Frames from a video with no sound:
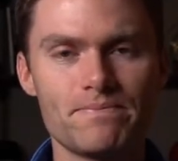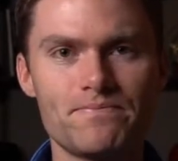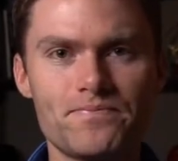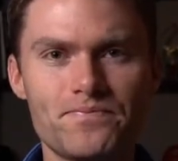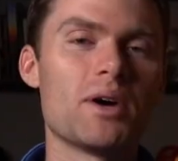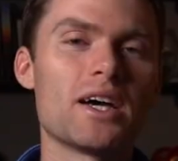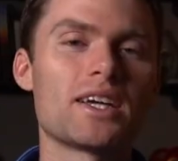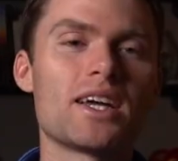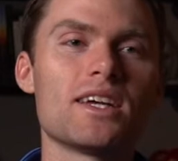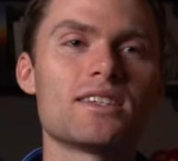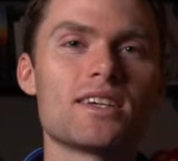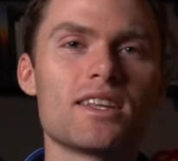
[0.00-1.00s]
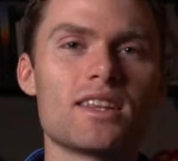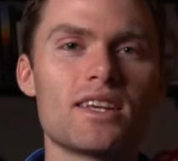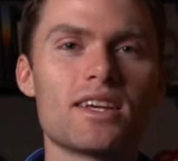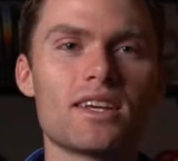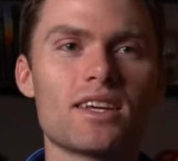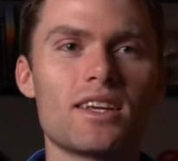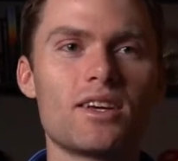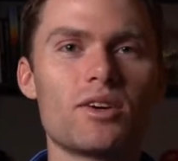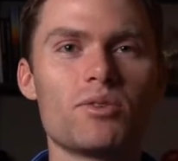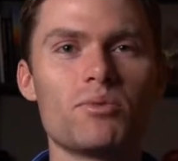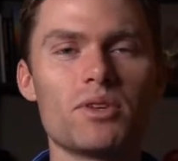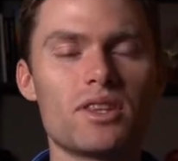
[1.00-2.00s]
So in my case, I think
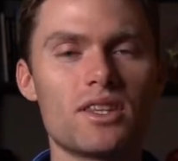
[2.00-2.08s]
with